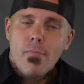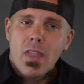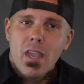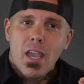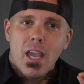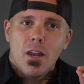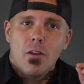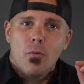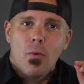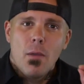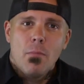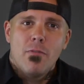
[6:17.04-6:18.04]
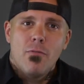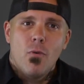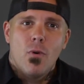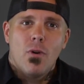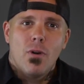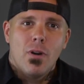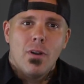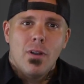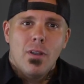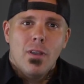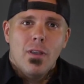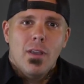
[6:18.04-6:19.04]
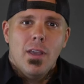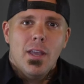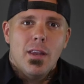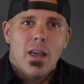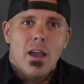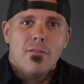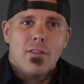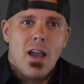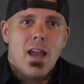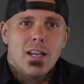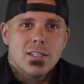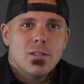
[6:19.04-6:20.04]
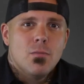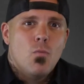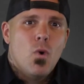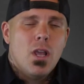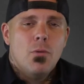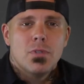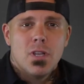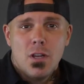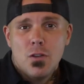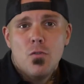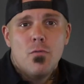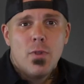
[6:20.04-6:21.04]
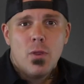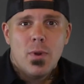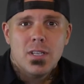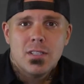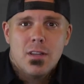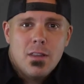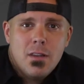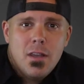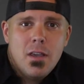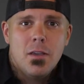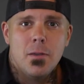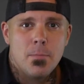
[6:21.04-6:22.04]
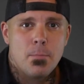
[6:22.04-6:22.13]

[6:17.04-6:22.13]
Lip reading: And right before he left, I asked him what he was going to do for the rest of the day.